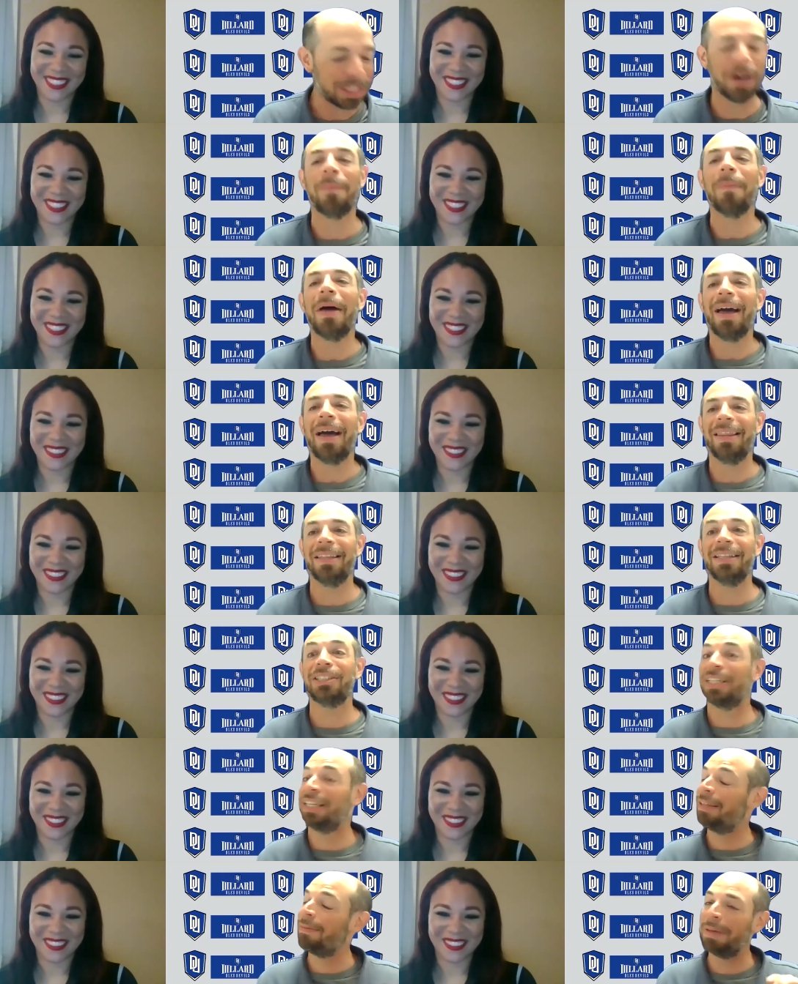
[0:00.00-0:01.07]
Speaker 1: so, and
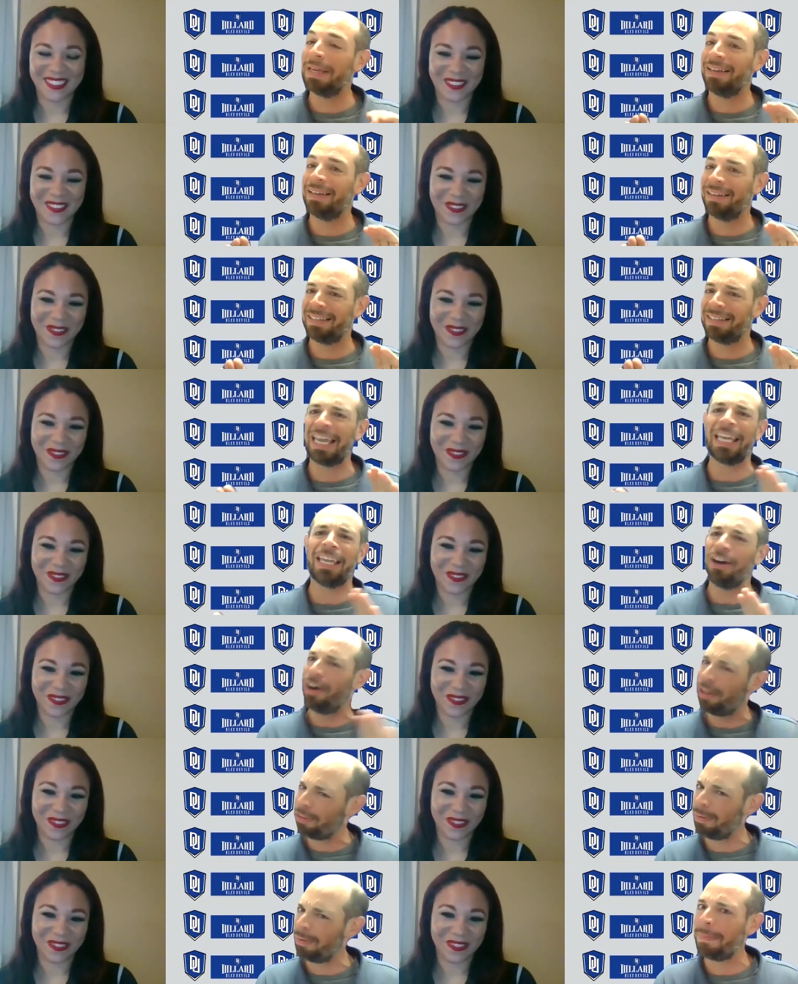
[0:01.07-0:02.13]
this is going to be Take
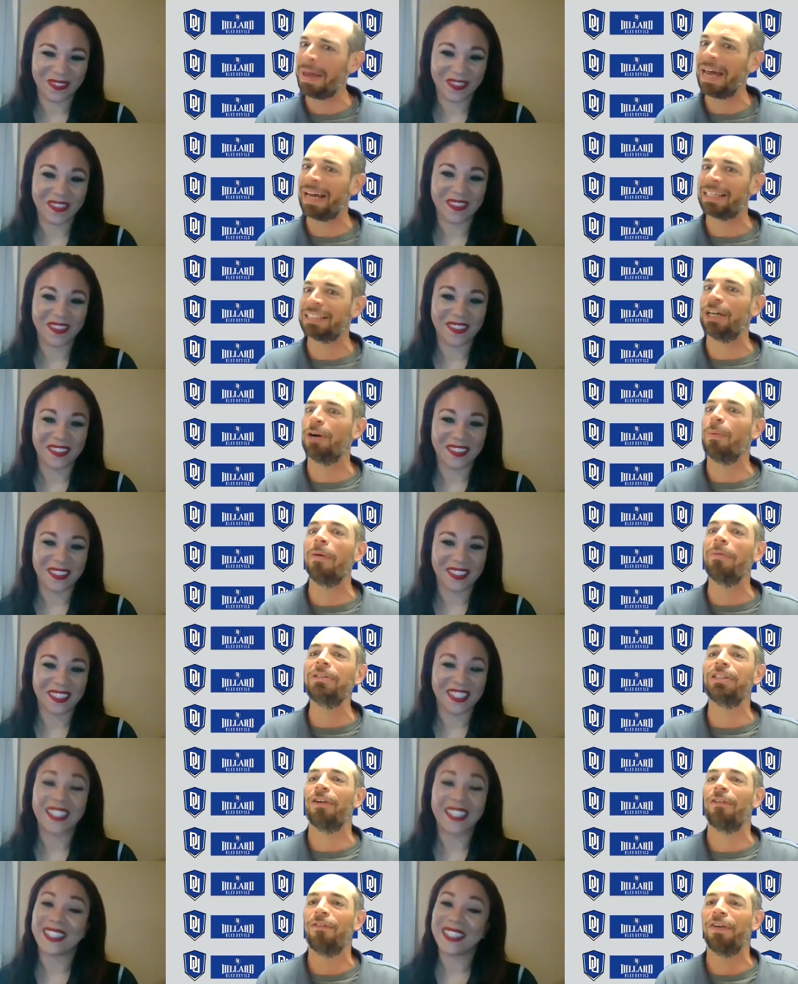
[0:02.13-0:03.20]
you all the way back. So,
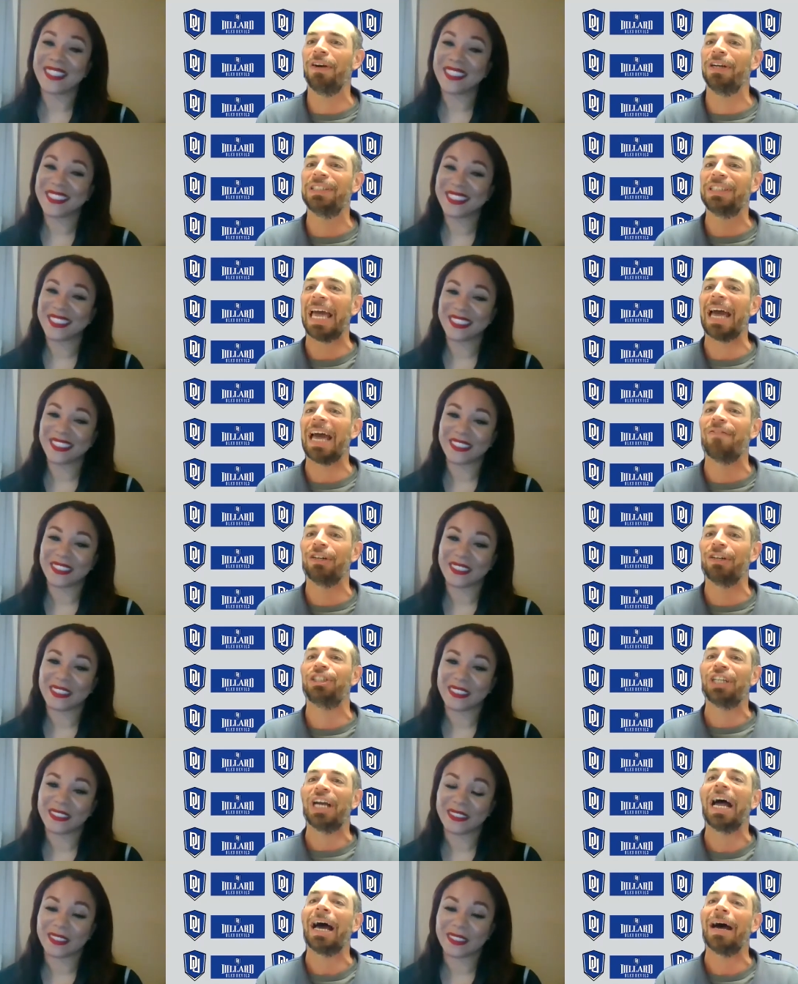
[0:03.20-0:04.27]
what was your first
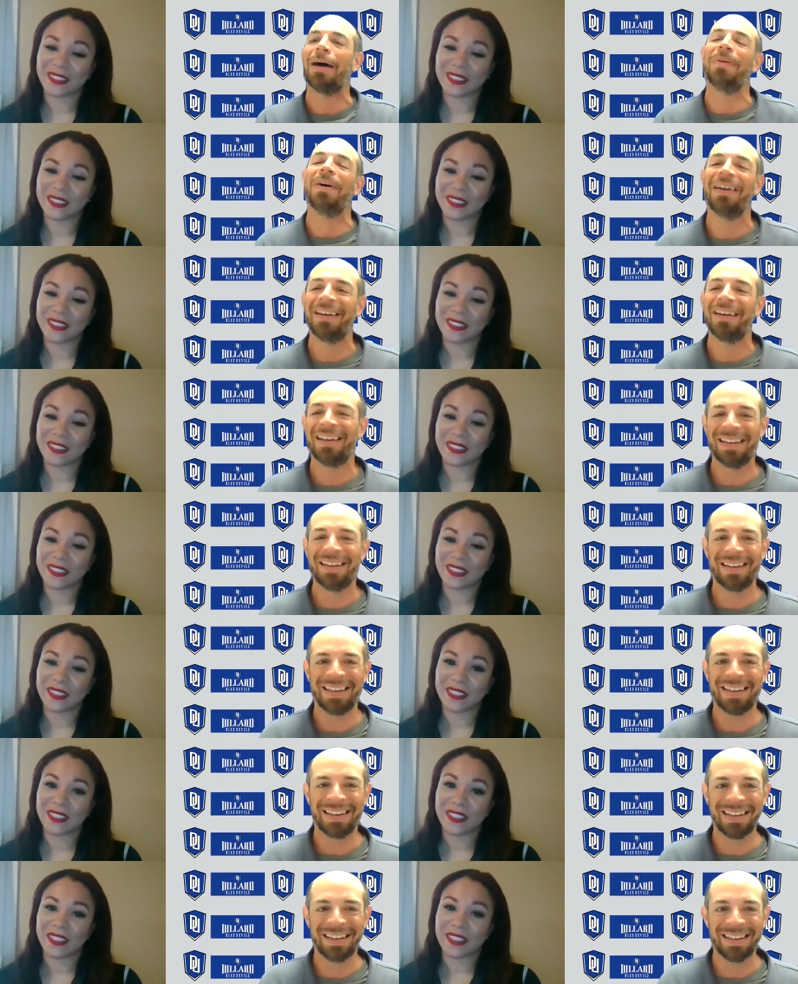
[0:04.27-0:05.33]
ever job?
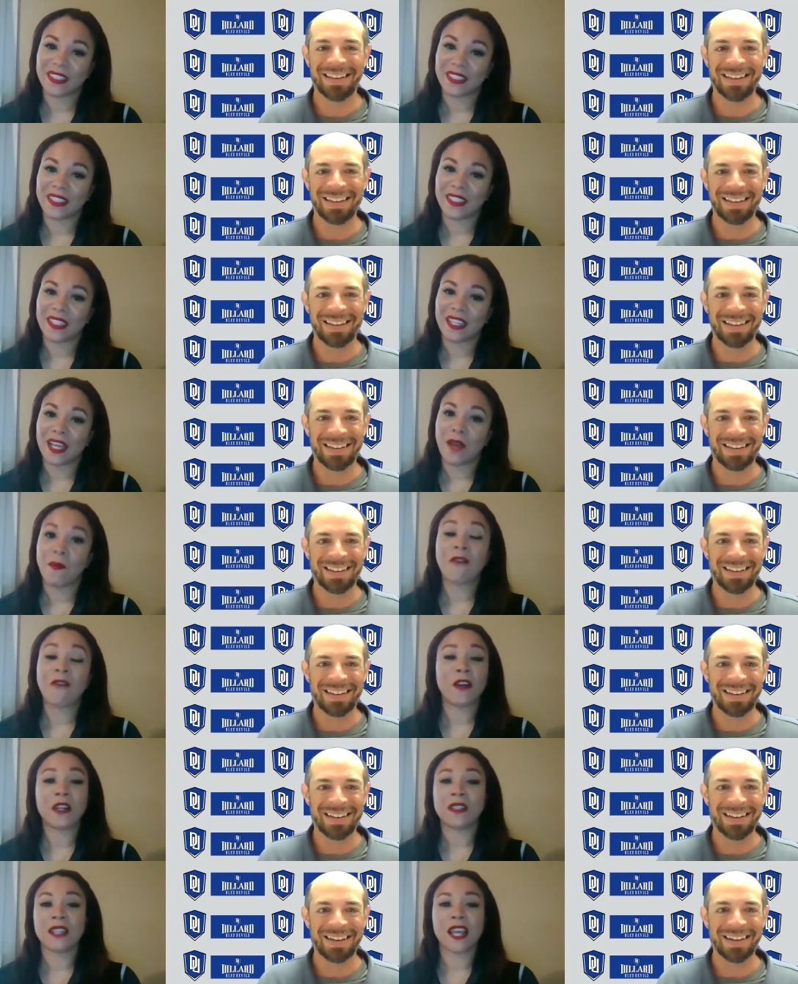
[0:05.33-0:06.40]
Speaker 2: My
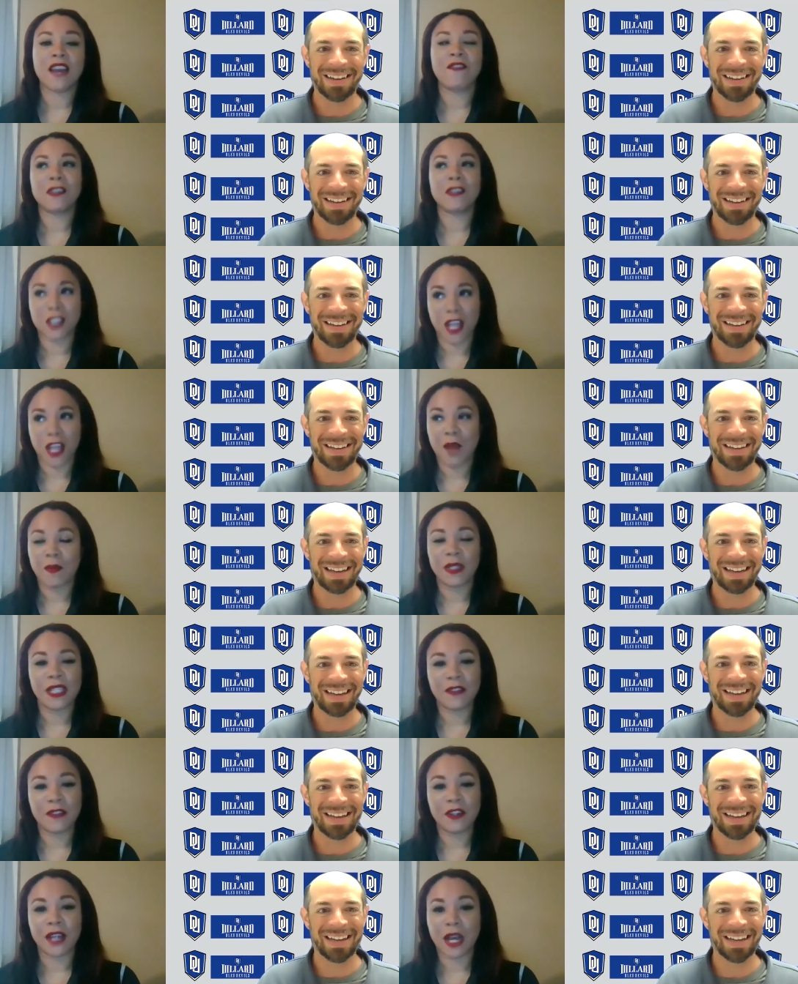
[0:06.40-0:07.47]
first ever job,
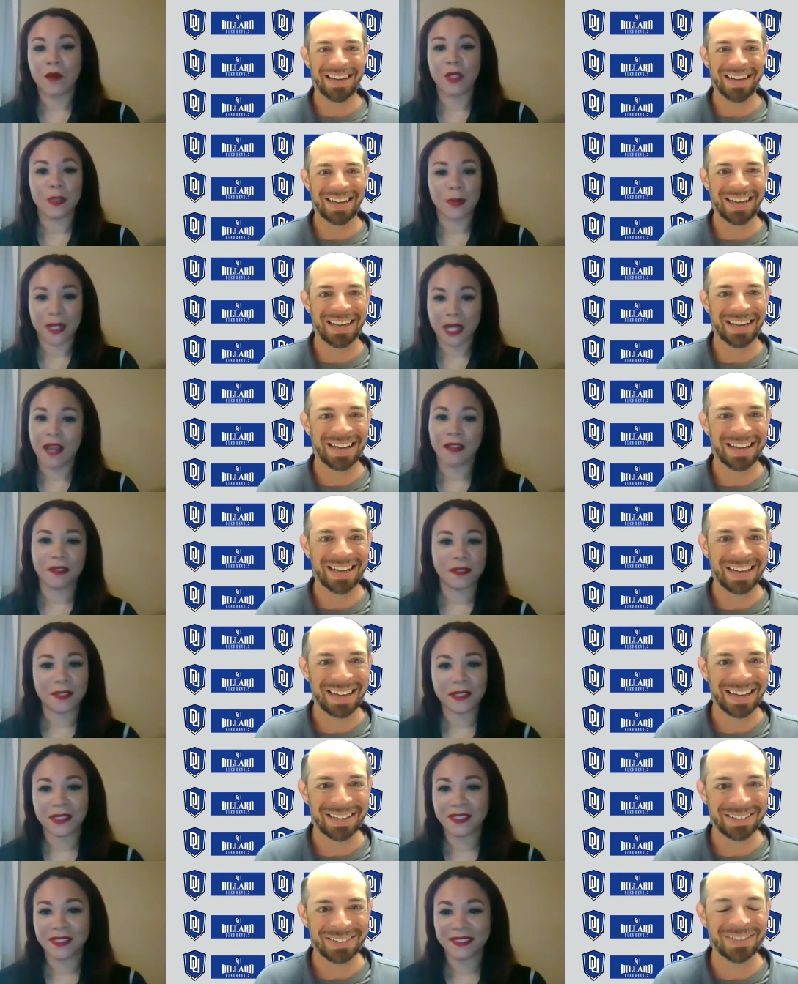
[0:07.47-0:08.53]
believe it or not, was
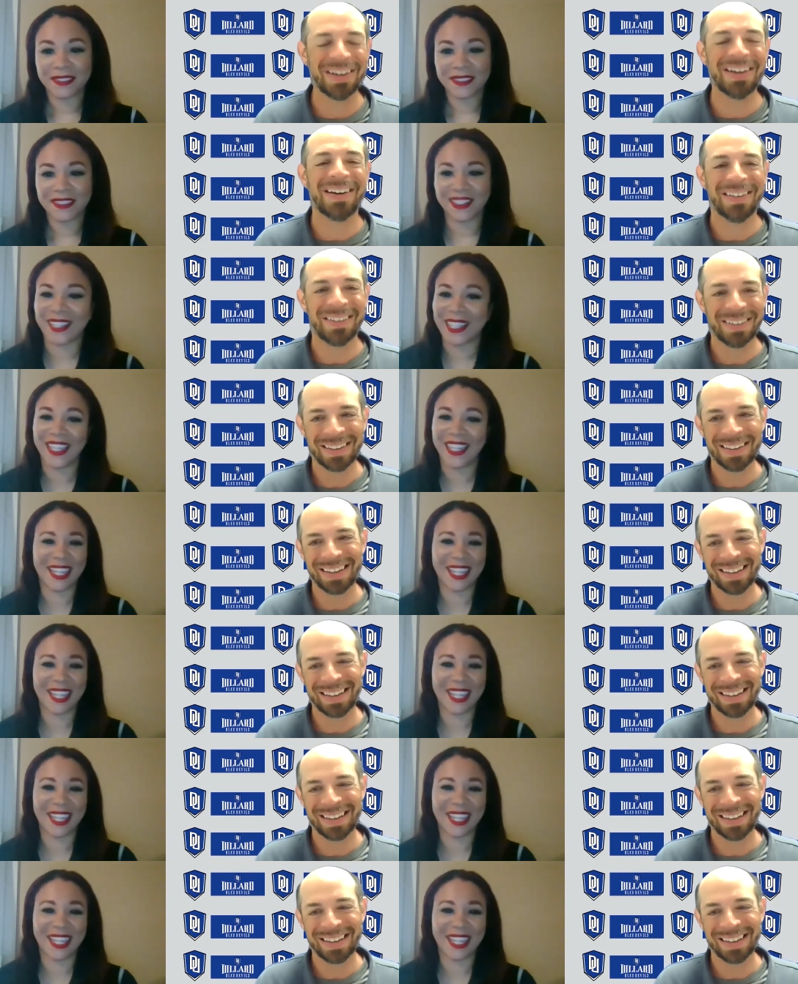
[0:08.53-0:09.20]
McDonald's. Really?